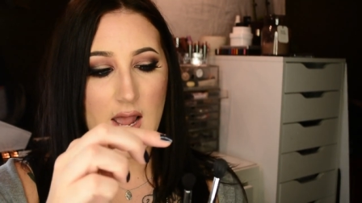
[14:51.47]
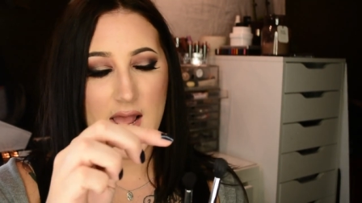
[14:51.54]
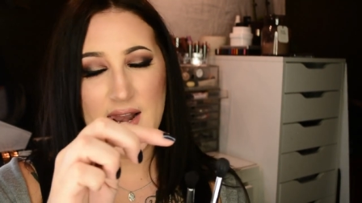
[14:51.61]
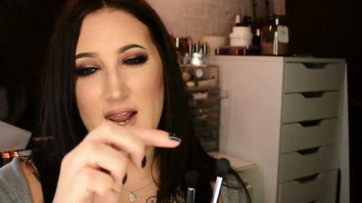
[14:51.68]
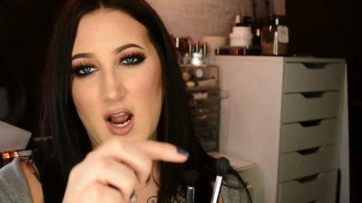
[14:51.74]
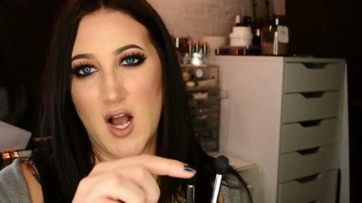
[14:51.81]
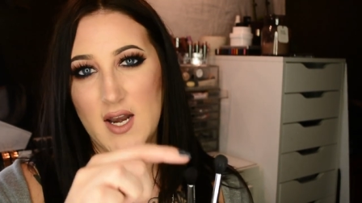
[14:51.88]

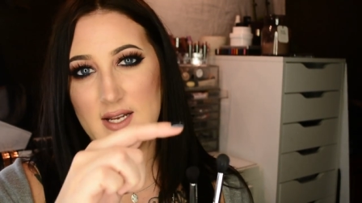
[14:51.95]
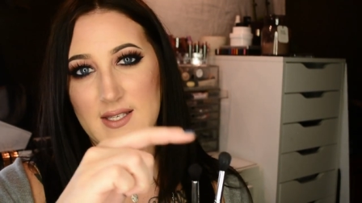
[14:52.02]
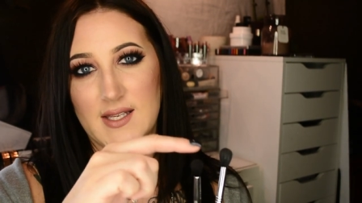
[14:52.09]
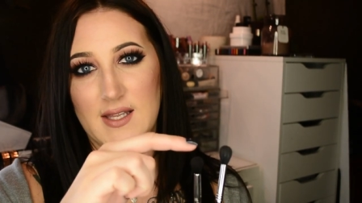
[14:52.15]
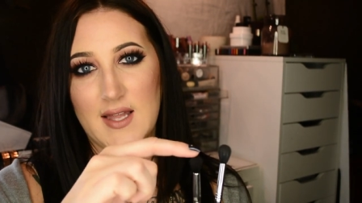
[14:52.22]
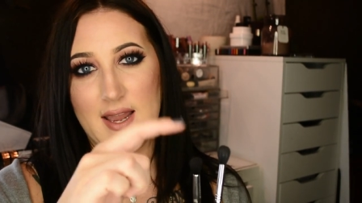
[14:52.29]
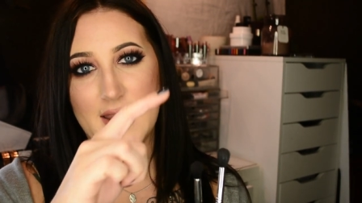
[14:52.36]
and I
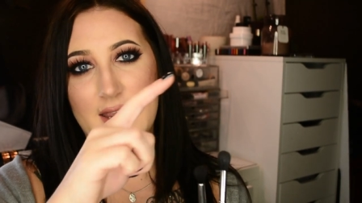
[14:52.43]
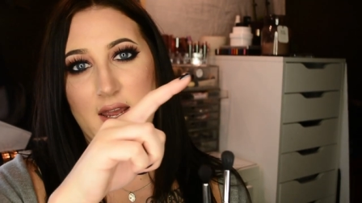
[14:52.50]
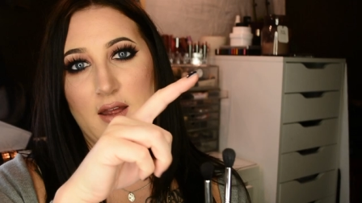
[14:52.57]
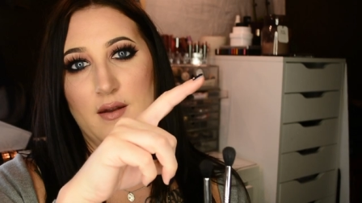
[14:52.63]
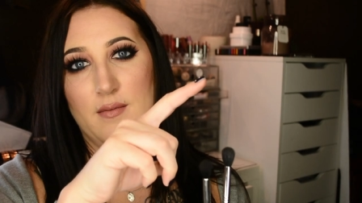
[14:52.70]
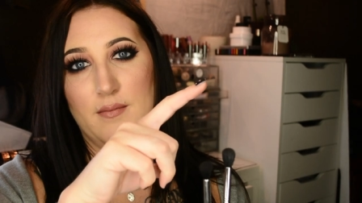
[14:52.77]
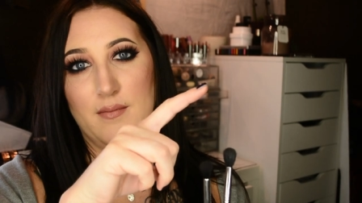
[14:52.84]
honestly like
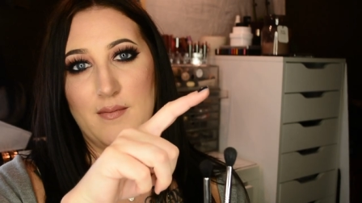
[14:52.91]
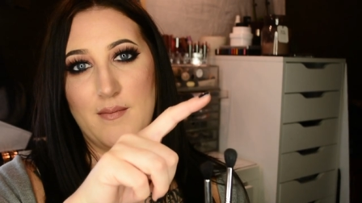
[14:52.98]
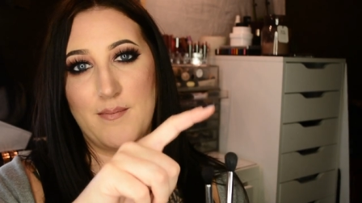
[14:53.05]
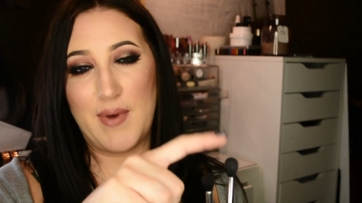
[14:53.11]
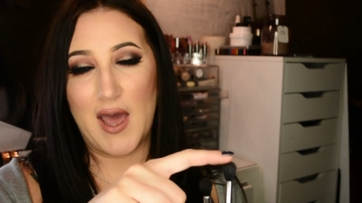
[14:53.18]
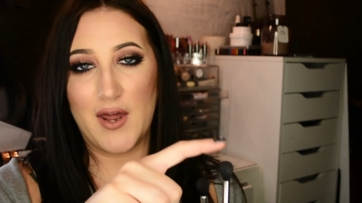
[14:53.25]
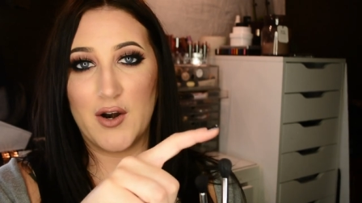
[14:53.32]
it
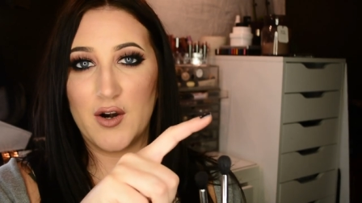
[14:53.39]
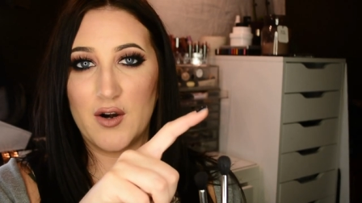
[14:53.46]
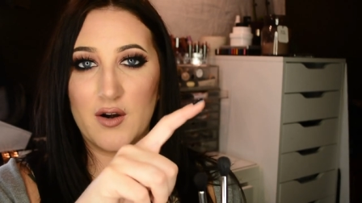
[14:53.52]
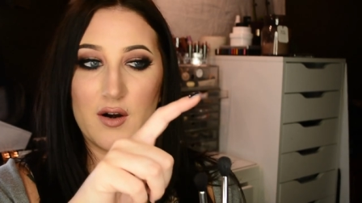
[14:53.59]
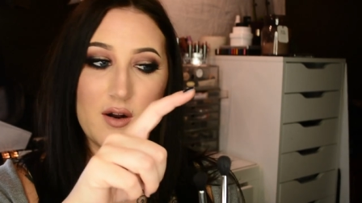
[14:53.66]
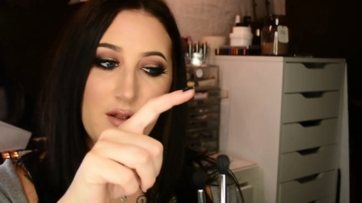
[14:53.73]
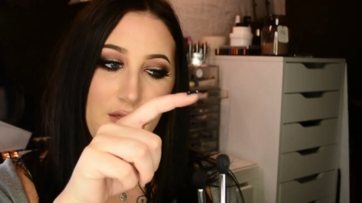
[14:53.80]

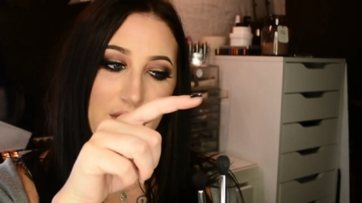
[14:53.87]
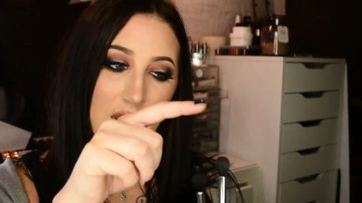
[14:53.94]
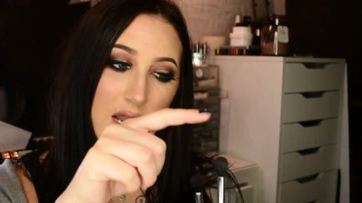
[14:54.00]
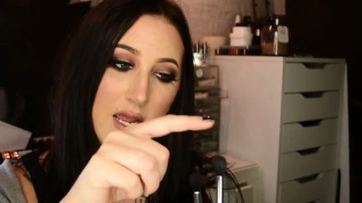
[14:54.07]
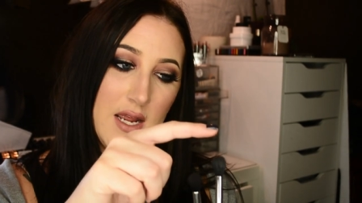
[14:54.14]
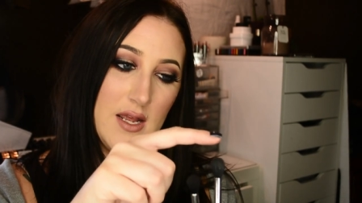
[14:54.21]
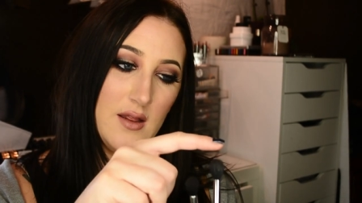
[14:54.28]
better
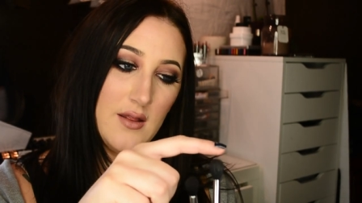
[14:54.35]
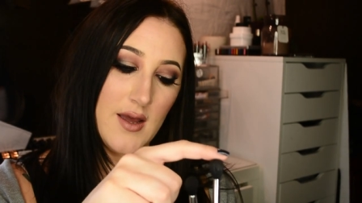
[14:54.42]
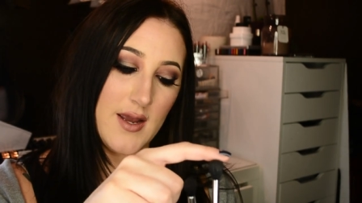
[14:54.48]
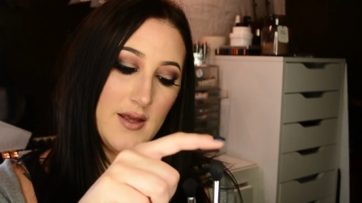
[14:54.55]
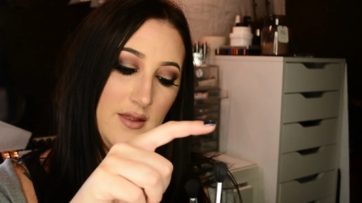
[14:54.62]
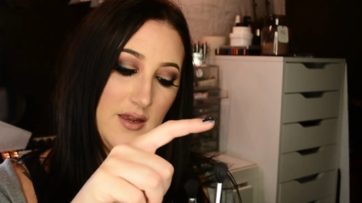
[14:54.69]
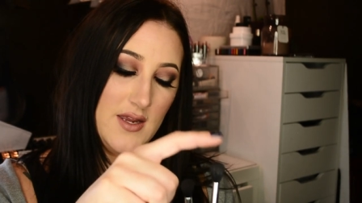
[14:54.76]
than I
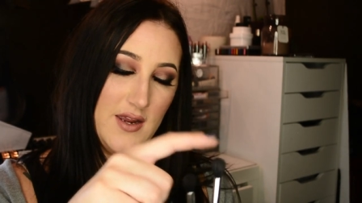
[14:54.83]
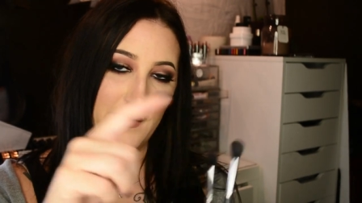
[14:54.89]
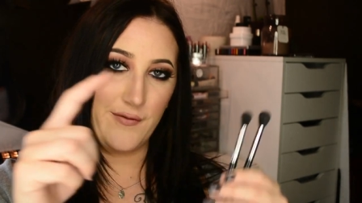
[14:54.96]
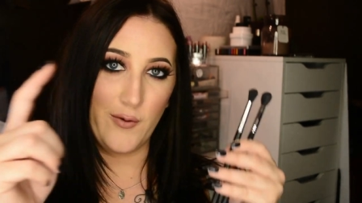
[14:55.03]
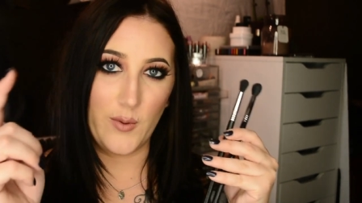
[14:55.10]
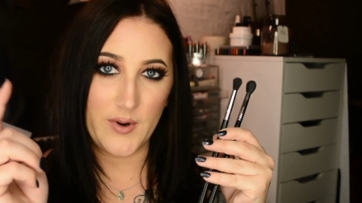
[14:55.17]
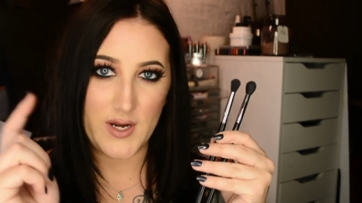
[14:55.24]
like the E
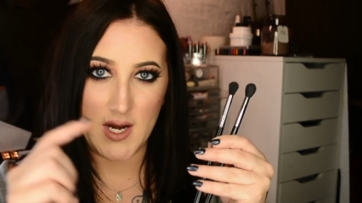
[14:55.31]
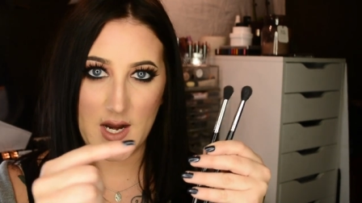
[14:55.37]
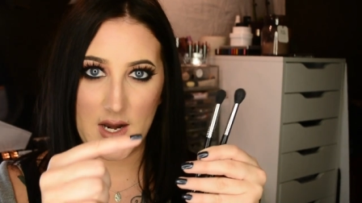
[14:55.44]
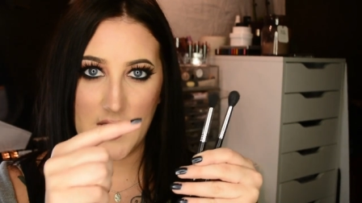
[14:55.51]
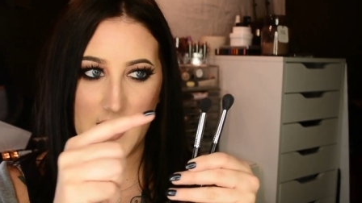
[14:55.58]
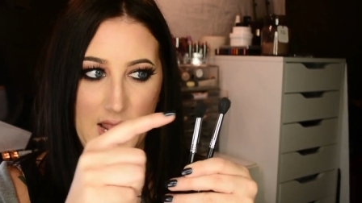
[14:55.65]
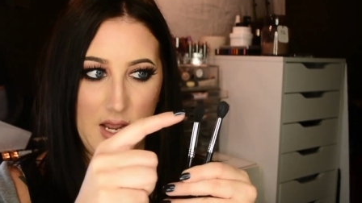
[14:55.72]
forty
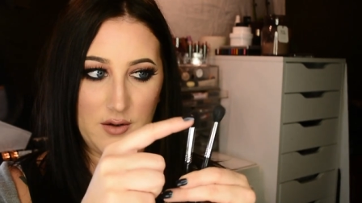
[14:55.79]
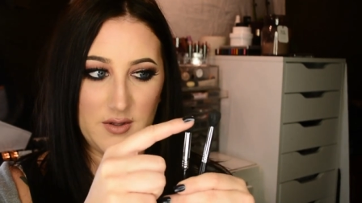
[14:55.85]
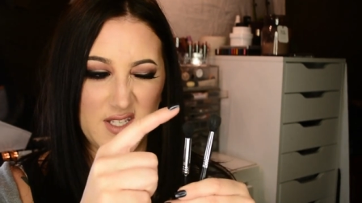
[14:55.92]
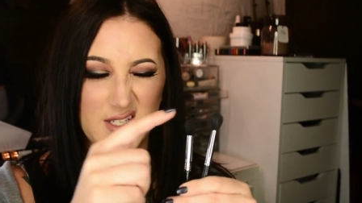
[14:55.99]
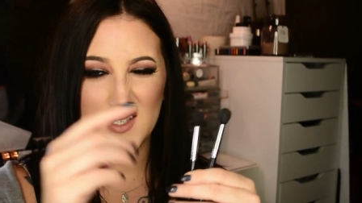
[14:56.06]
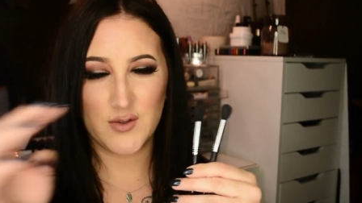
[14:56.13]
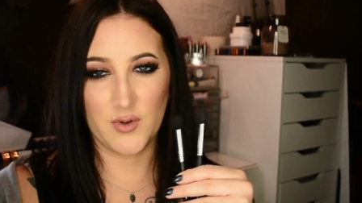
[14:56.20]
now.
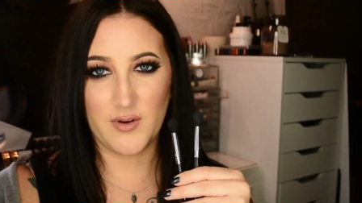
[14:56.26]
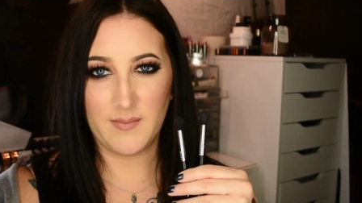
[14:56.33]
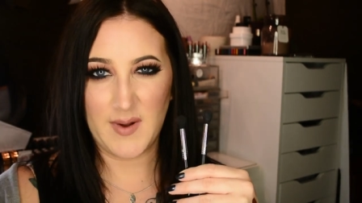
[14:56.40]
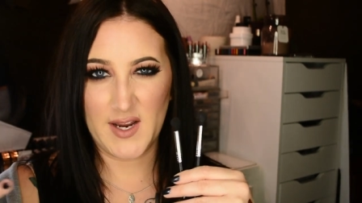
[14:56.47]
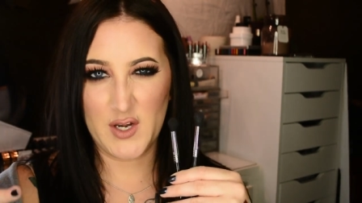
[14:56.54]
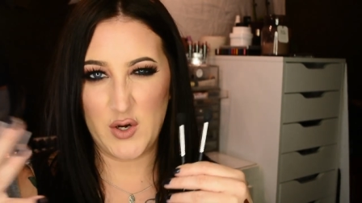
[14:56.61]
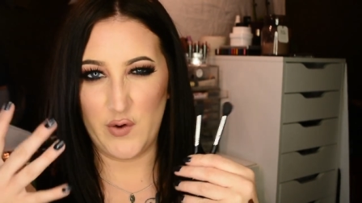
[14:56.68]
This is sort of
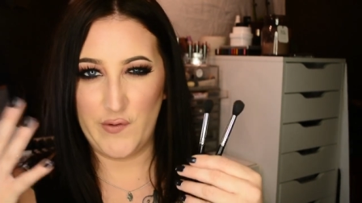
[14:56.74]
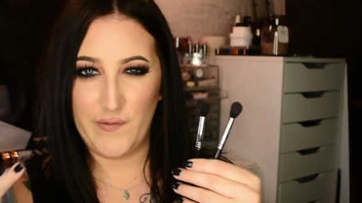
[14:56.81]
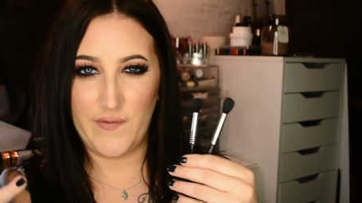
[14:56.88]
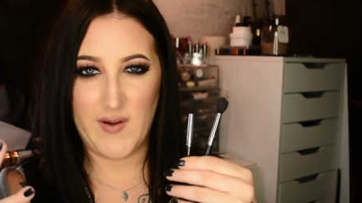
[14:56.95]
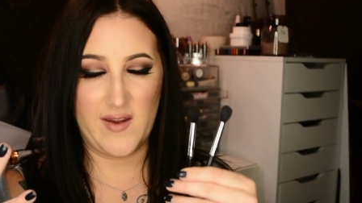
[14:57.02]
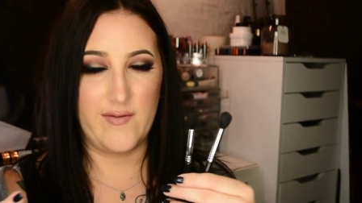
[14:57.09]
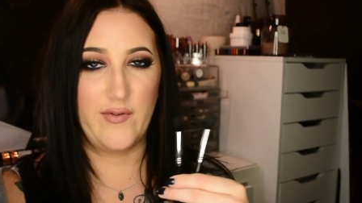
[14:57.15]
my new
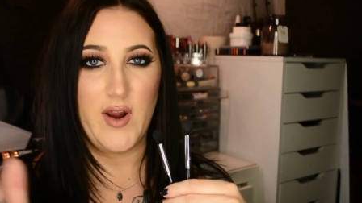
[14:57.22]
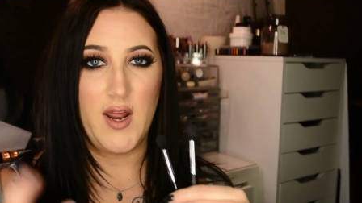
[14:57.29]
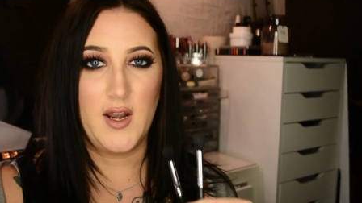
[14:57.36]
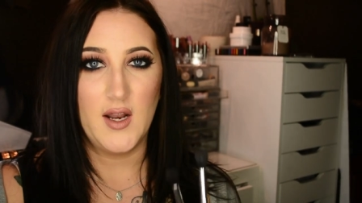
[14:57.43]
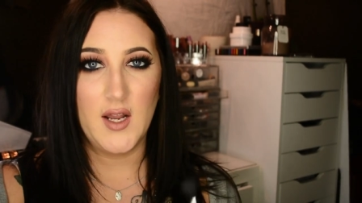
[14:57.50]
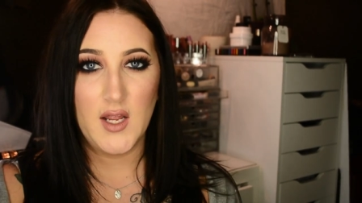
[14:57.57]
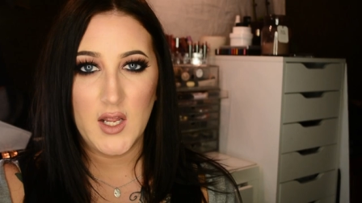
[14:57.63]

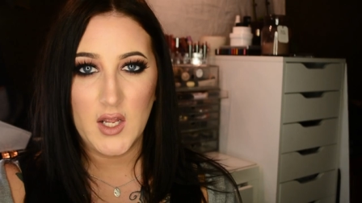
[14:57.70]
favorite